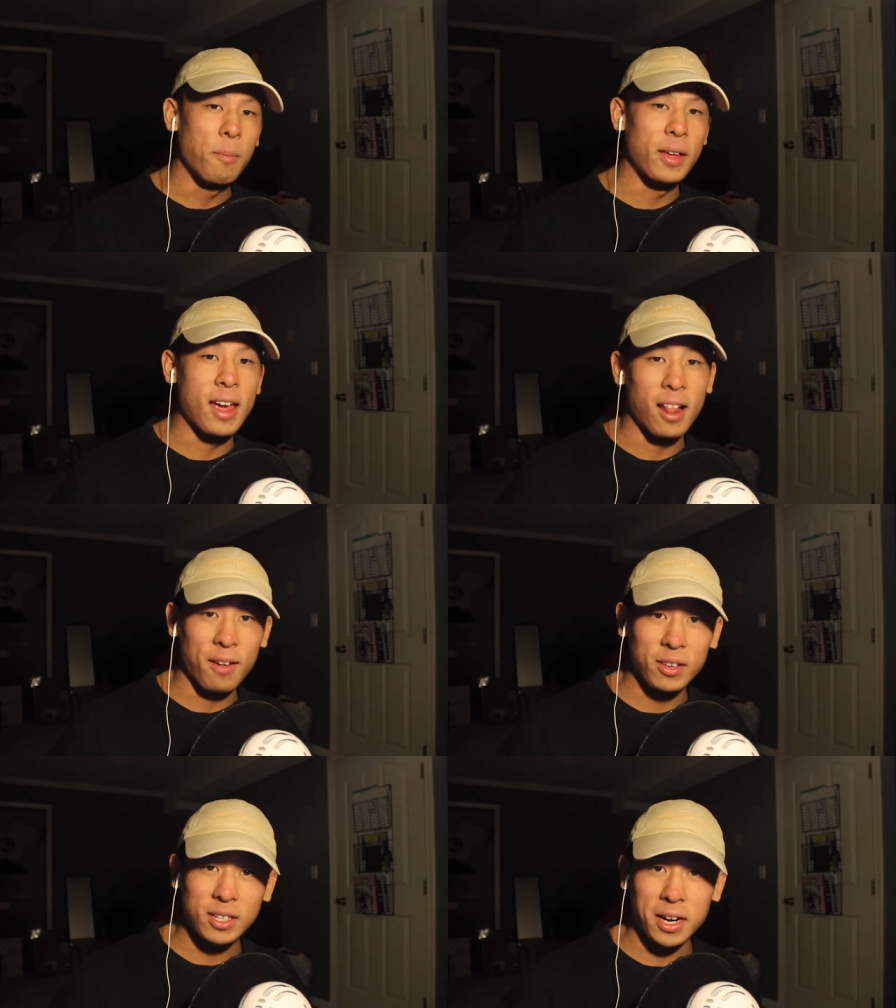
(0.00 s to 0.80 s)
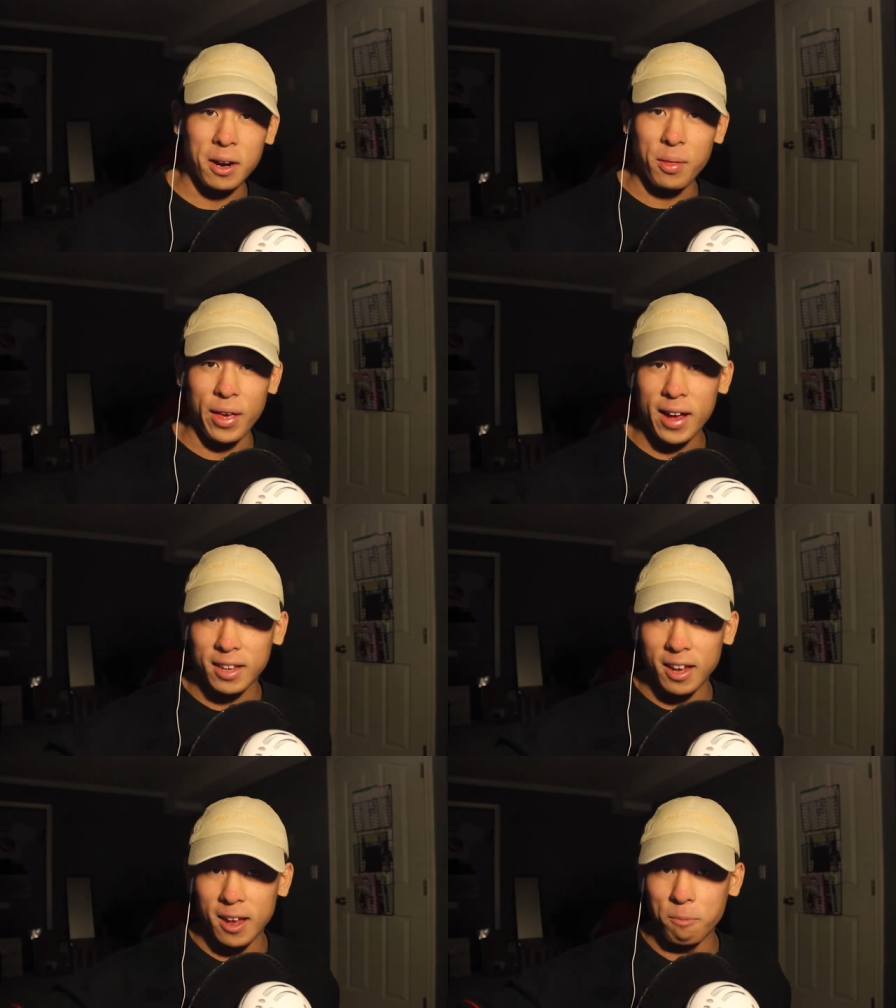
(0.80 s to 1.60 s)
But yeah, I'll have to check out that
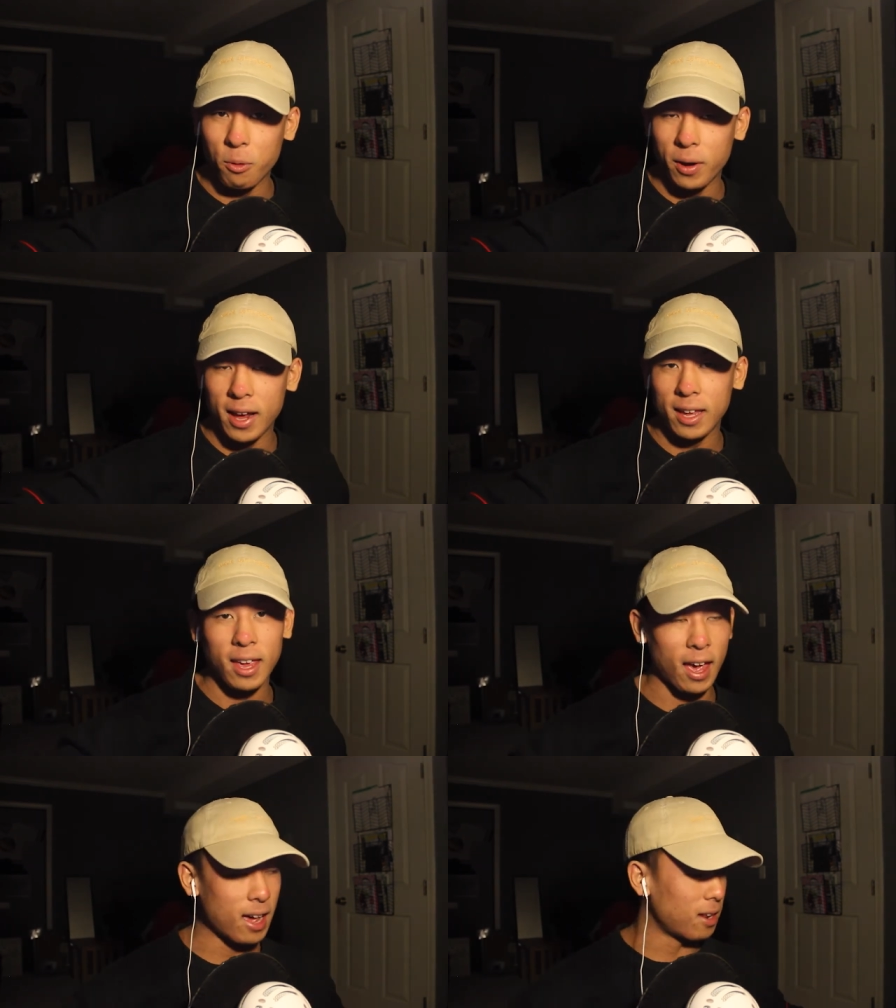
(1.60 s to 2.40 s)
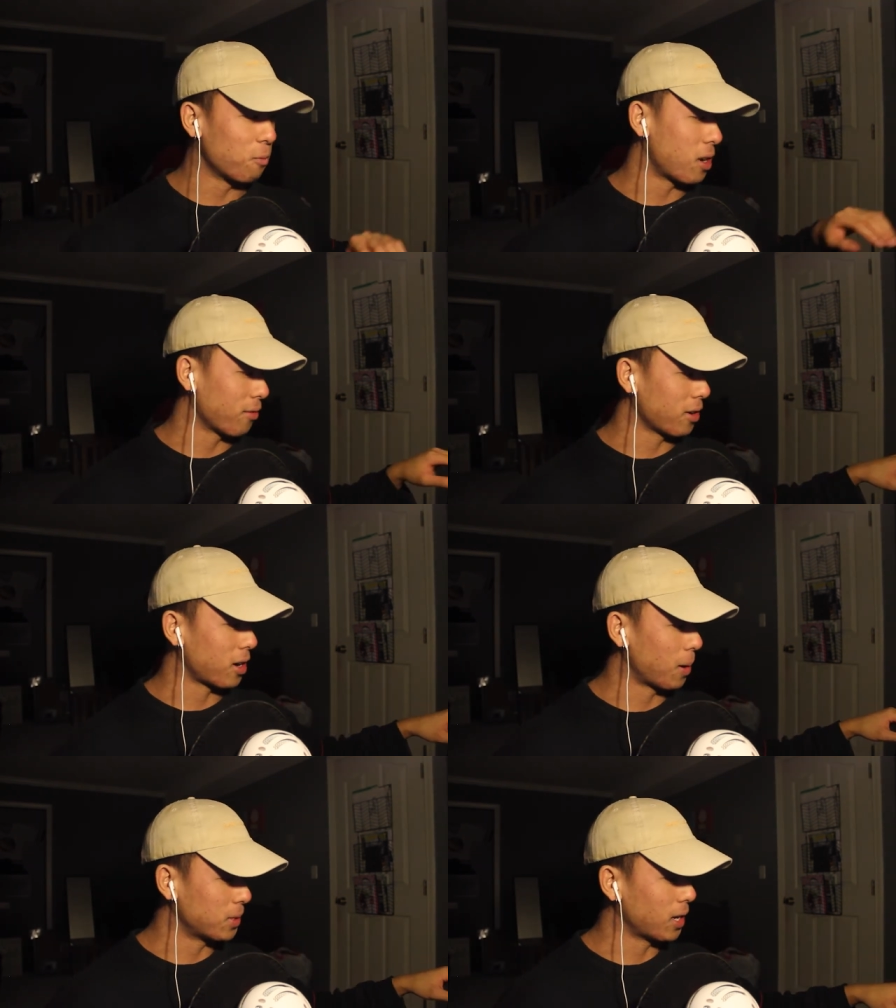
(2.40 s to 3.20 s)
game when I can and whenever it
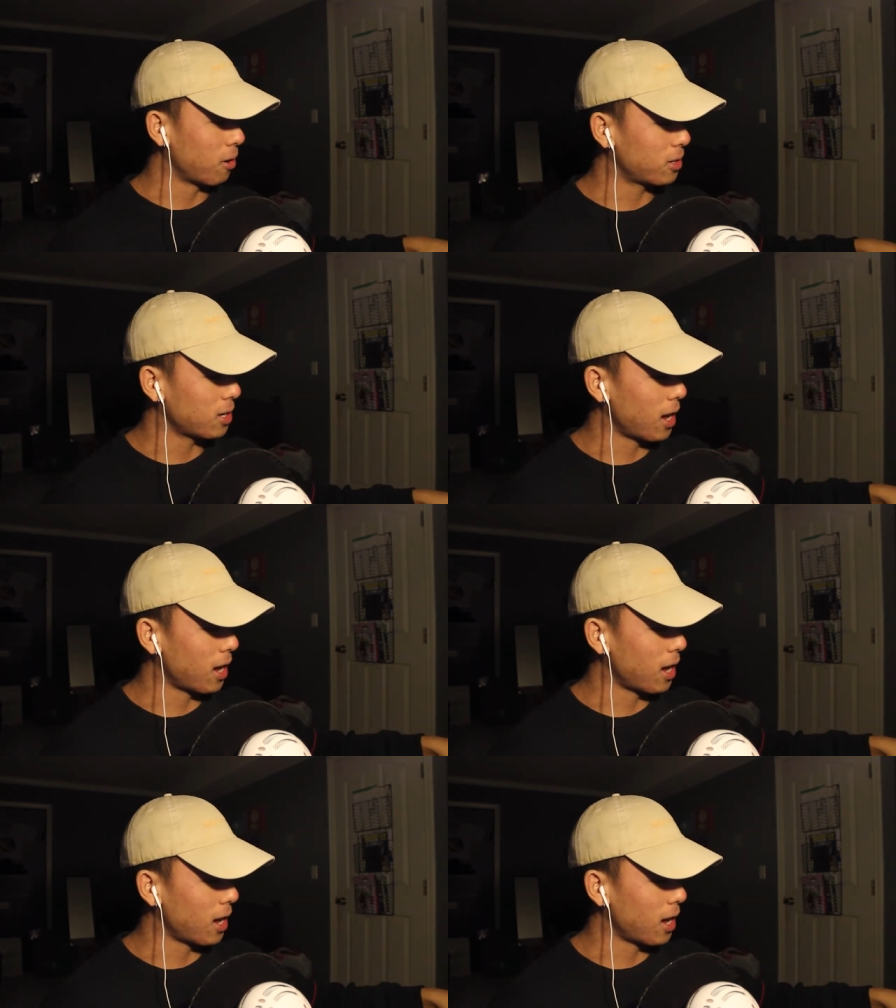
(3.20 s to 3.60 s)
comes out.